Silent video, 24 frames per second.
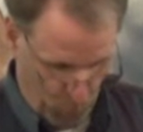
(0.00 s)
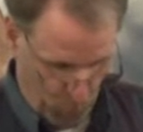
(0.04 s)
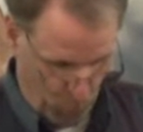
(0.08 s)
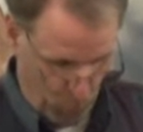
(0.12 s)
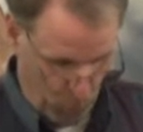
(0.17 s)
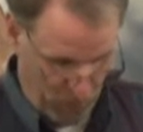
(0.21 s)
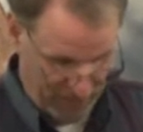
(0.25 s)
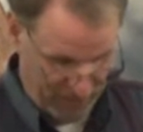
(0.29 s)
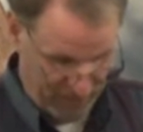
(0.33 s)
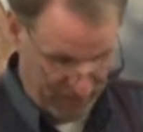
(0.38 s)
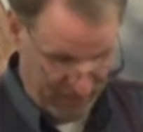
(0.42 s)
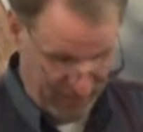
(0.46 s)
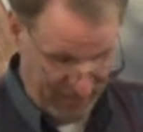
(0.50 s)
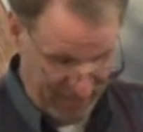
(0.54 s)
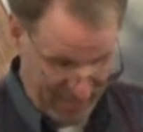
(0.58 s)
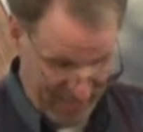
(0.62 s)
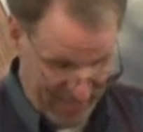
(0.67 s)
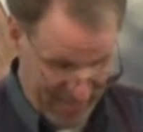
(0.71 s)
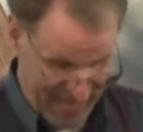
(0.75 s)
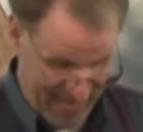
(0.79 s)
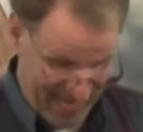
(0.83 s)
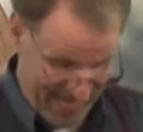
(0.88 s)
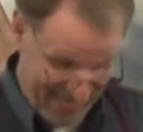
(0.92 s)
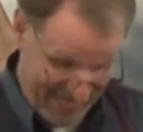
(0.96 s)
will
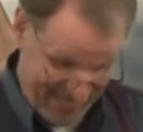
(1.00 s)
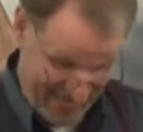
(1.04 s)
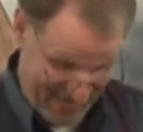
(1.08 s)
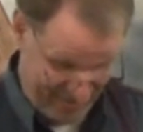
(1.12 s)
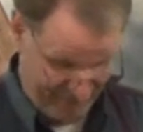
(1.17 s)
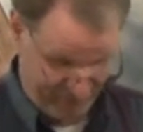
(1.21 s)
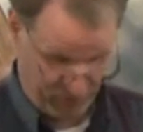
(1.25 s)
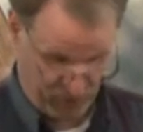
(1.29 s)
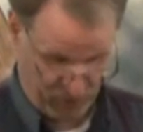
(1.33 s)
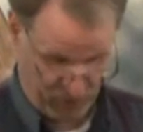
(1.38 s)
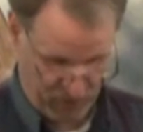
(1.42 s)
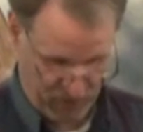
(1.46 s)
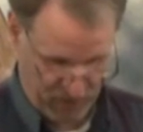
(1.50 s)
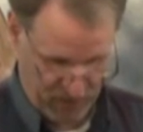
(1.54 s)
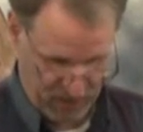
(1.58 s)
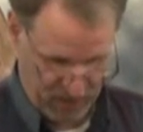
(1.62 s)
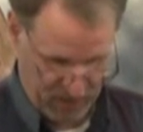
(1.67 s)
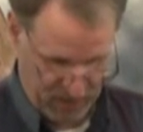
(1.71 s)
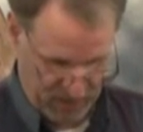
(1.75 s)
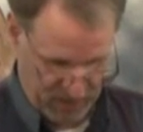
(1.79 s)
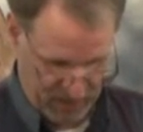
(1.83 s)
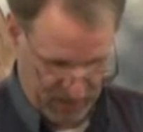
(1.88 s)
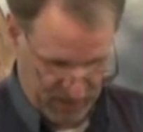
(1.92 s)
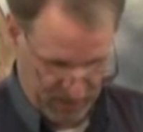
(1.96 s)
never
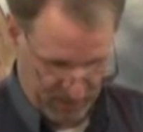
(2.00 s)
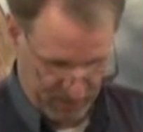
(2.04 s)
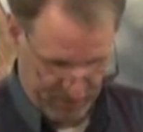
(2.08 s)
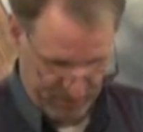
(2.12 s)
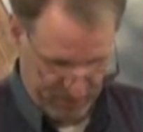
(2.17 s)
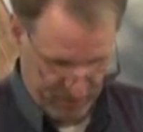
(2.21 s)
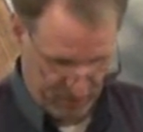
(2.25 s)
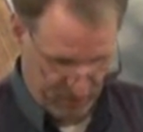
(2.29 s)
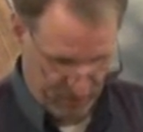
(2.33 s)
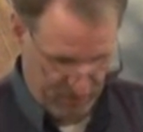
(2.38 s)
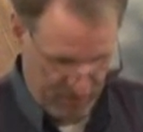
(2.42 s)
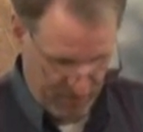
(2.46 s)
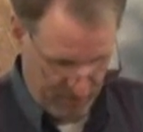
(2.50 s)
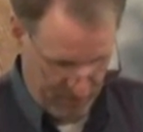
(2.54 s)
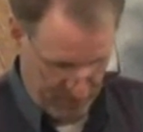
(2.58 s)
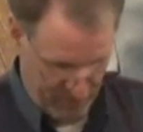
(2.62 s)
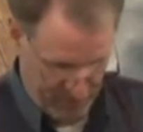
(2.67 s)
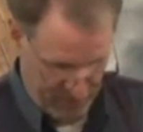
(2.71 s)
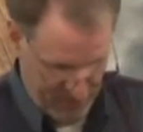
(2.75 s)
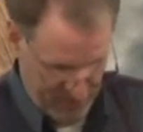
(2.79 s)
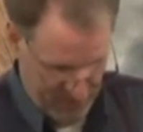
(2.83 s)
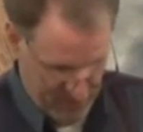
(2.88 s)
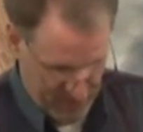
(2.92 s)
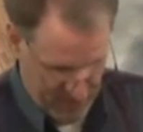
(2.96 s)
be
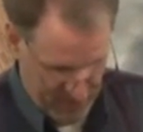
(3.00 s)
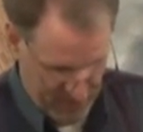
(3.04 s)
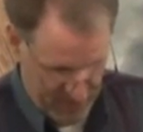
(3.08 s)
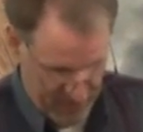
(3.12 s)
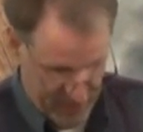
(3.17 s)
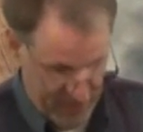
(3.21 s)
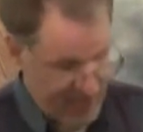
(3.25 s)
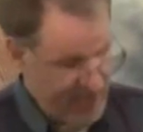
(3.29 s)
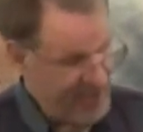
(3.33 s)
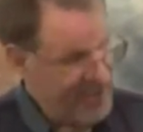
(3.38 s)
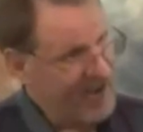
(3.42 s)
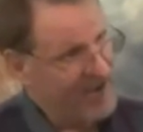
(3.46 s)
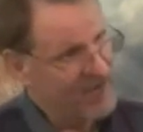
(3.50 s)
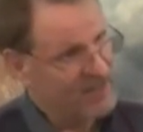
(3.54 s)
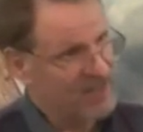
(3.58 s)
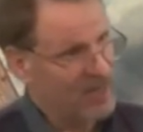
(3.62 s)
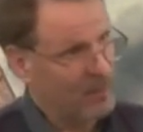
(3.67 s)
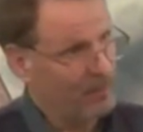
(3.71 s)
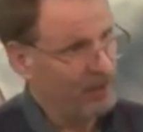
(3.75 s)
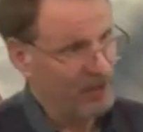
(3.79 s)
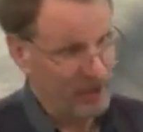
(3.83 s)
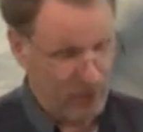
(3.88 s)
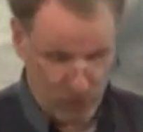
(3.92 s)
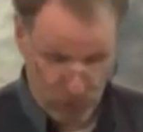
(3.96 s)
remembered as
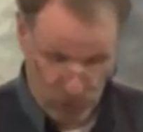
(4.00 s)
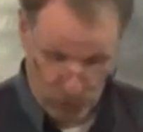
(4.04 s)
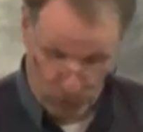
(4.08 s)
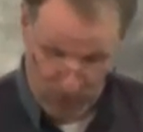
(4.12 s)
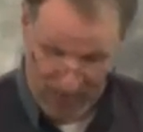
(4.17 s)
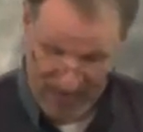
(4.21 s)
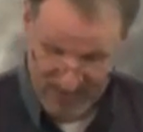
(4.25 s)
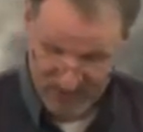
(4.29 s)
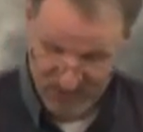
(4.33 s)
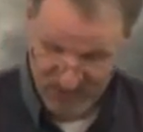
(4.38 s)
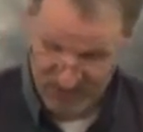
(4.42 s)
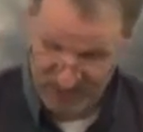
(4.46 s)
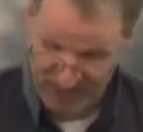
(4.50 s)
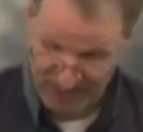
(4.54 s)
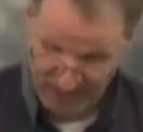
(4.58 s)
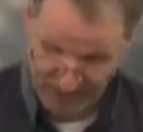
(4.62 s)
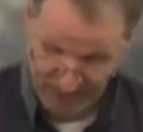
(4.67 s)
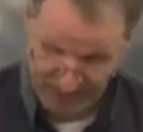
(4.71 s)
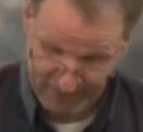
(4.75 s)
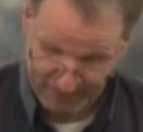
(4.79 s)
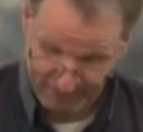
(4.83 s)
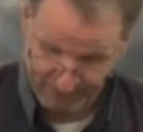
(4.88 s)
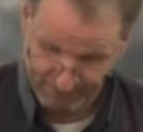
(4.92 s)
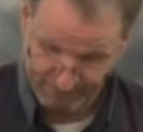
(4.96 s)
a bluegrass singer.